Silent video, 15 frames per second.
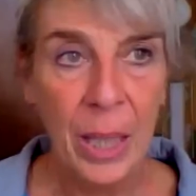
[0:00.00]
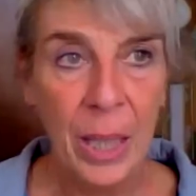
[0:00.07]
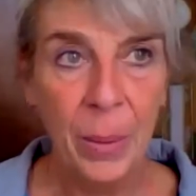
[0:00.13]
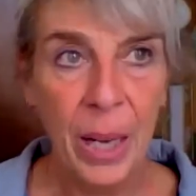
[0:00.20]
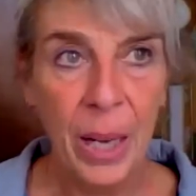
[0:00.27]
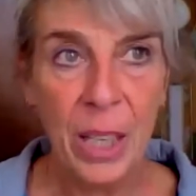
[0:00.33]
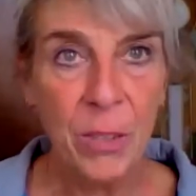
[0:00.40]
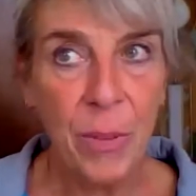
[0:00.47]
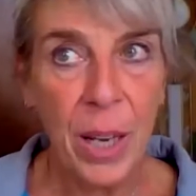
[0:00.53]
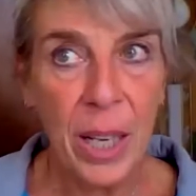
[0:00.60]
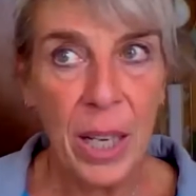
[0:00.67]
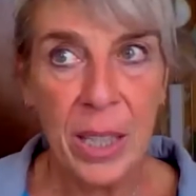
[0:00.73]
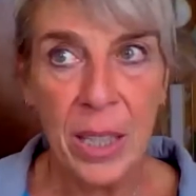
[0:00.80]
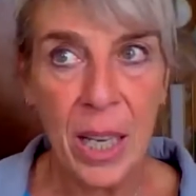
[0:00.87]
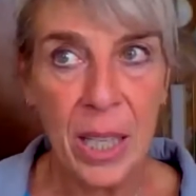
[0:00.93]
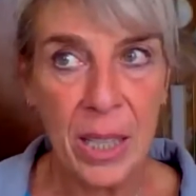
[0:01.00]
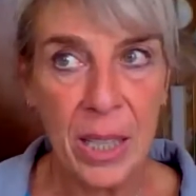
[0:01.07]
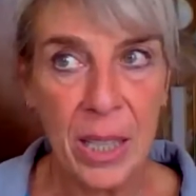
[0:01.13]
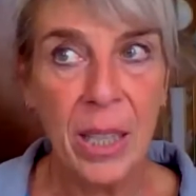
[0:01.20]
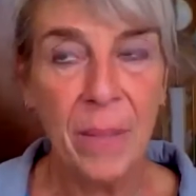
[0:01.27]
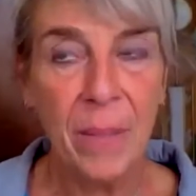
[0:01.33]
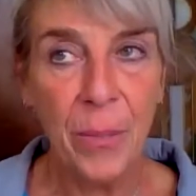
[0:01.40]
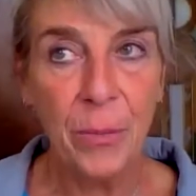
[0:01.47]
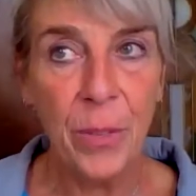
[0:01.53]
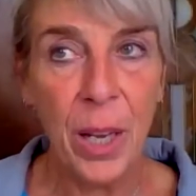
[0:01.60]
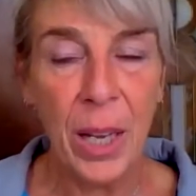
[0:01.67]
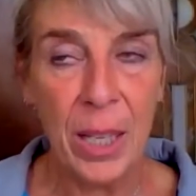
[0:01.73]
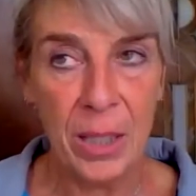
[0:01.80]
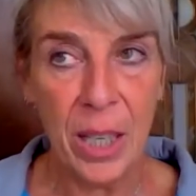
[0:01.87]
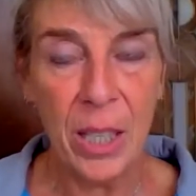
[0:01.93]
Well, as far as I see,
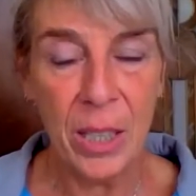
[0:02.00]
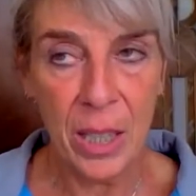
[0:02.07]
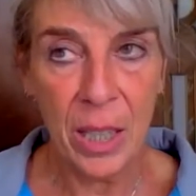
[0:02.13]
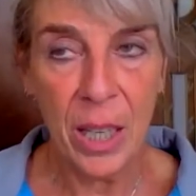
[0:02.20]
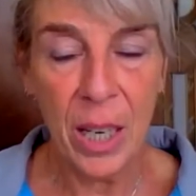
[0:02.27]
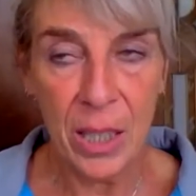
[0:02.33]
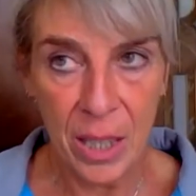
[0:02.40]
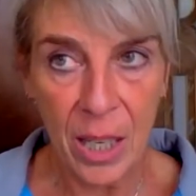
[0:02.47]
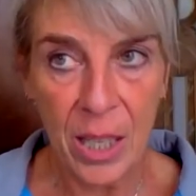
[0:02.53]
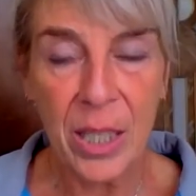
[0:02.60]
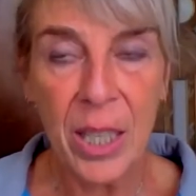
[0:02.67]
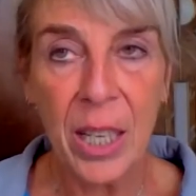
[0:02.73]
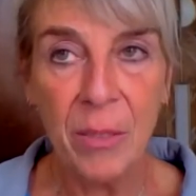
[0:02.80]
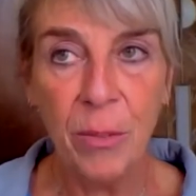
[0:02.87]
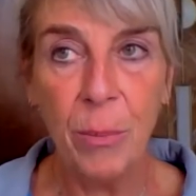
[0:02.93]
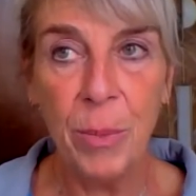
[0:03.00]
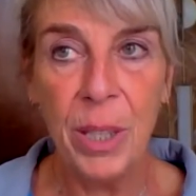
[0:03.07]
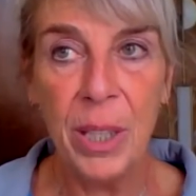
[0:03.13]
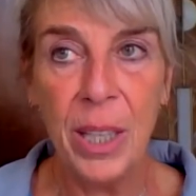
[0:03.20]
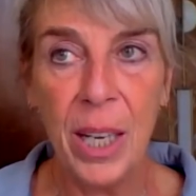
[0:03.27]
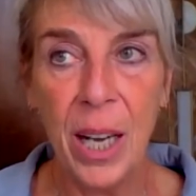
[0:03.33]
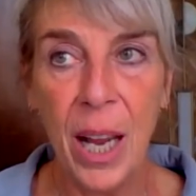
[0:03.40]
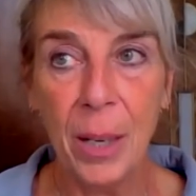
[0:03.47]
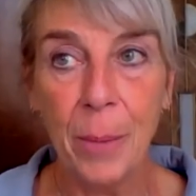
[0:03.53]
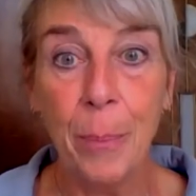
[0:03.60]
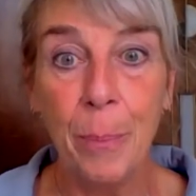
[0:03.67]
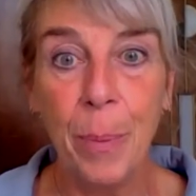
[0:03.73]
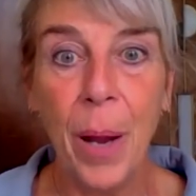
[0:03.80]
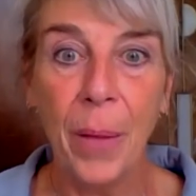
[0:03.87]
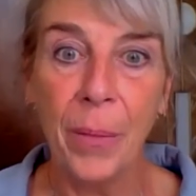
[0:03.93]
as I said, for me they're like
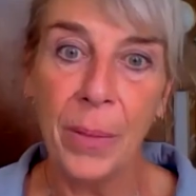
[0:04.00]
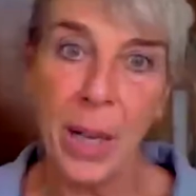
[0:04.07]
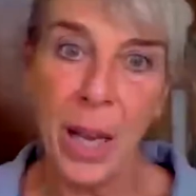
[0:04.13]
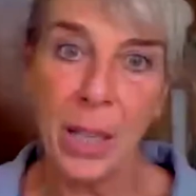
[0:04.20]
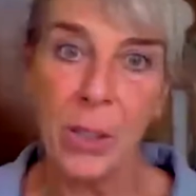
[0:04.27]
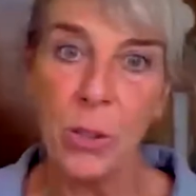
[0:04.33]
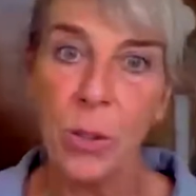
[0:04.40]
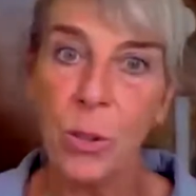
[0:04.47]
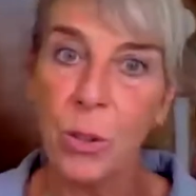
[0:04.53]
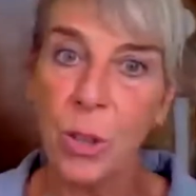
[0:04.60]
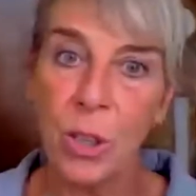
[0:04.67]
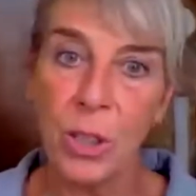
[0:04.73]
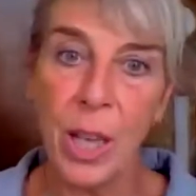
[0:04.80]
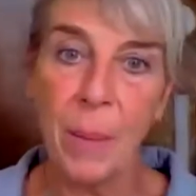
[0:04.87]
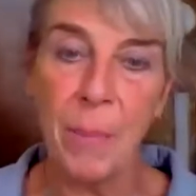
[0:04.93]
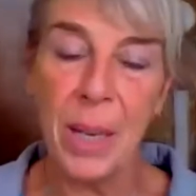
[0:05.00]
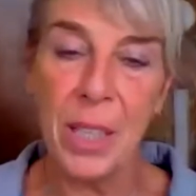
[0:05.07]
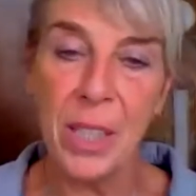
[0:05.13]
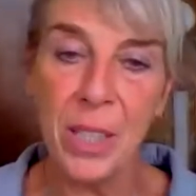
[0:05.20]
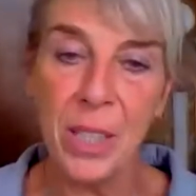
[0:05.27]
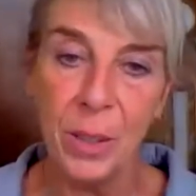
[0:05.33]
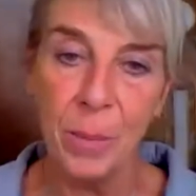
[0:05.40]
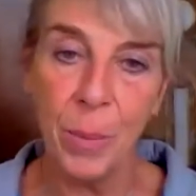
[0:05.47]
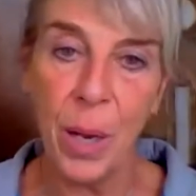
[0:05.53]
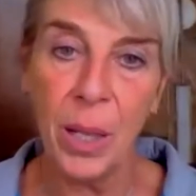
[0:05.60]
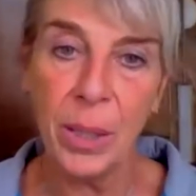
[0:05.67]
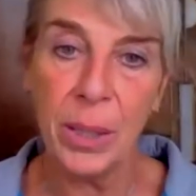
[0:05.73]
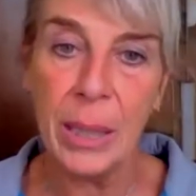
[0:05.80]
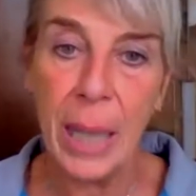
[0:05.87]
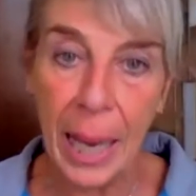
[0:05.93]
plant-like. So third dimension
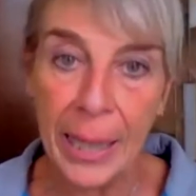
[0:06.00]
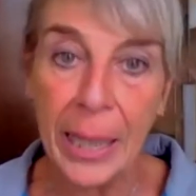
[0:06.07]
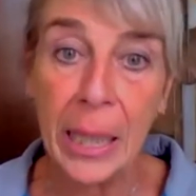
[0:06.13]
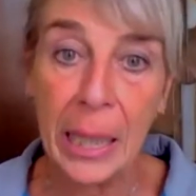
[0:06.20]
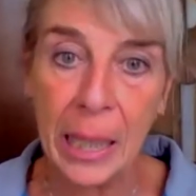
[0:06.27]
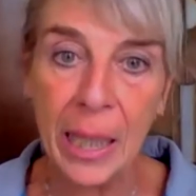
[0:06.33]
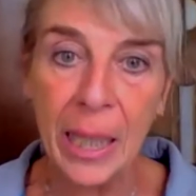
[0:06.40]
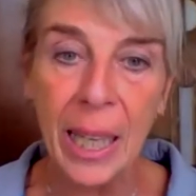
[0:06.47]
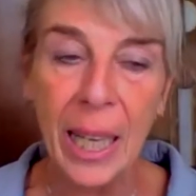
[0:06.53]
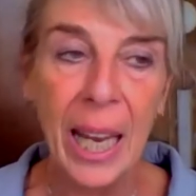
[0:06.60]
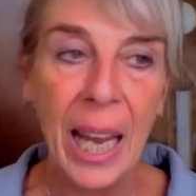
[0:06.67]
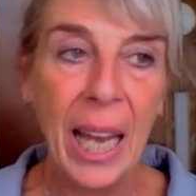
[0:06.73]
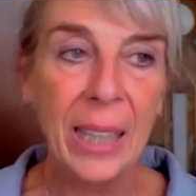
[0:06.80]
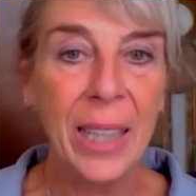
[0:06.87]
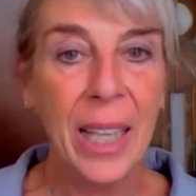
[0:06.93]
plant-like, and then